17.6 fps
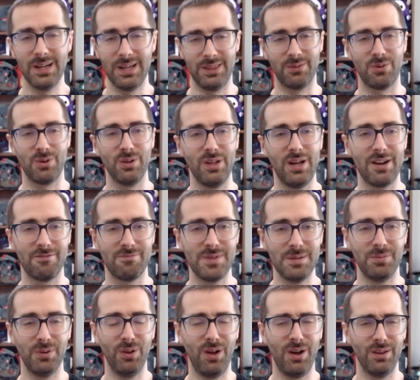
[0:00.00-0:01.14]
There were a lot of
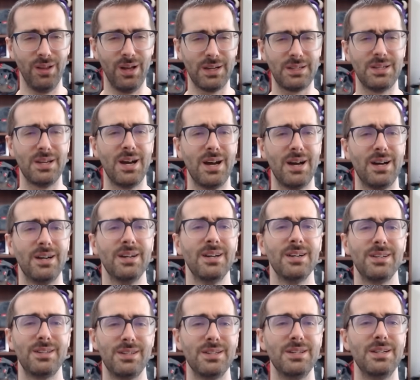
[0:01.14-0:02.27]
people on like, yeah,
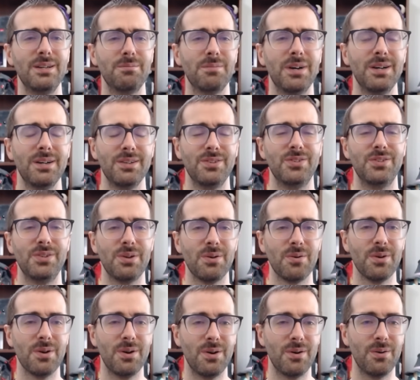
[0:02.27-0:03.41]
Team
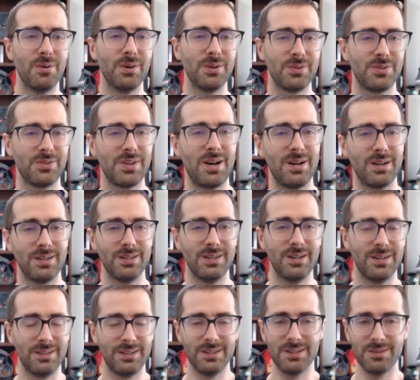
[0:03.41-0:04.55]
Zero
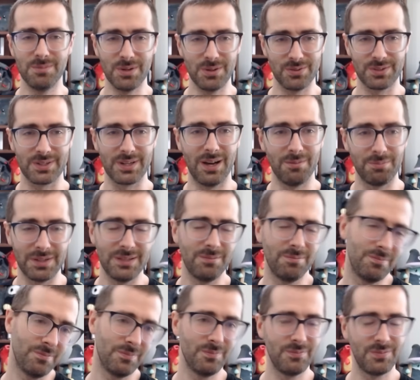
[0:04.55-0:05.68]
Saga in Moon Stompy
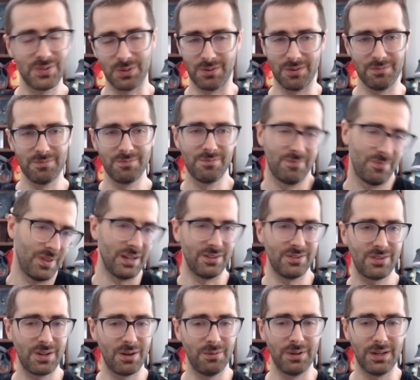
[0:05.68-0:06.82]
sort of things
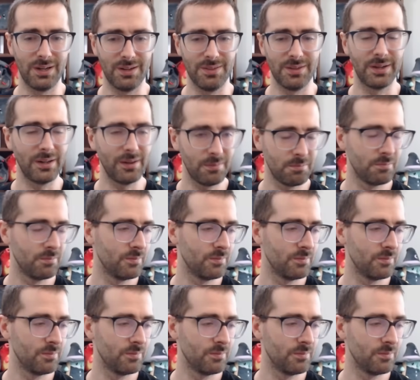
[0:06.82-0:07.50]
going on there.